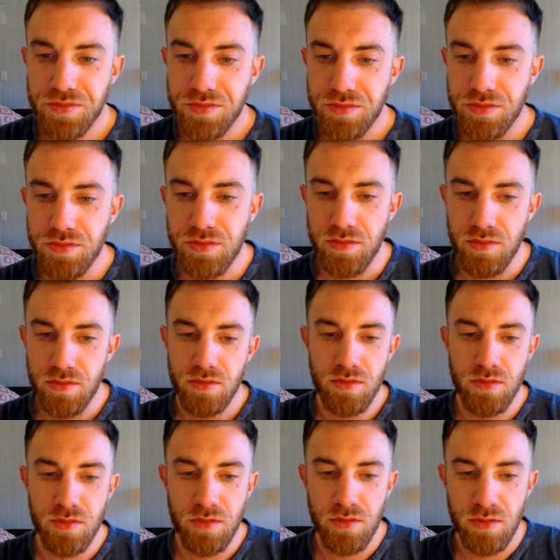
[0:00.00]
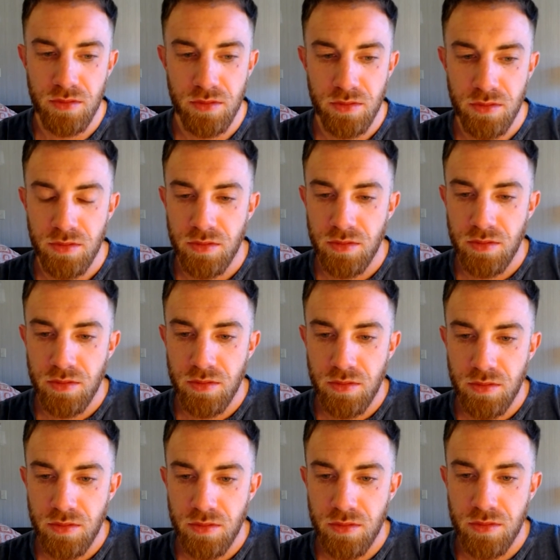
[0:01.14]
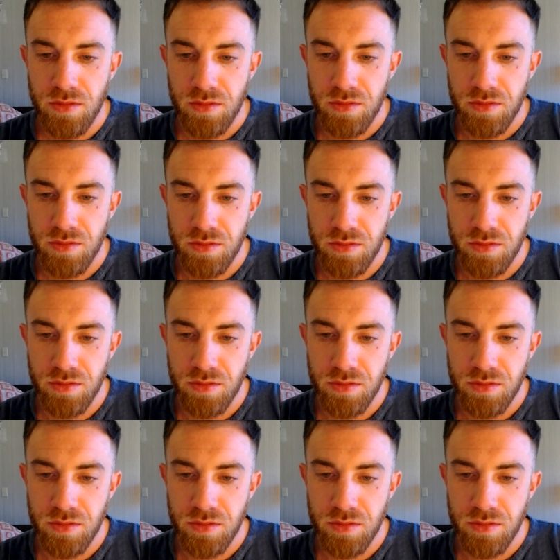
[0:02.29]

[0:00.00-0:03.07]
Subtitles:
(not speaking)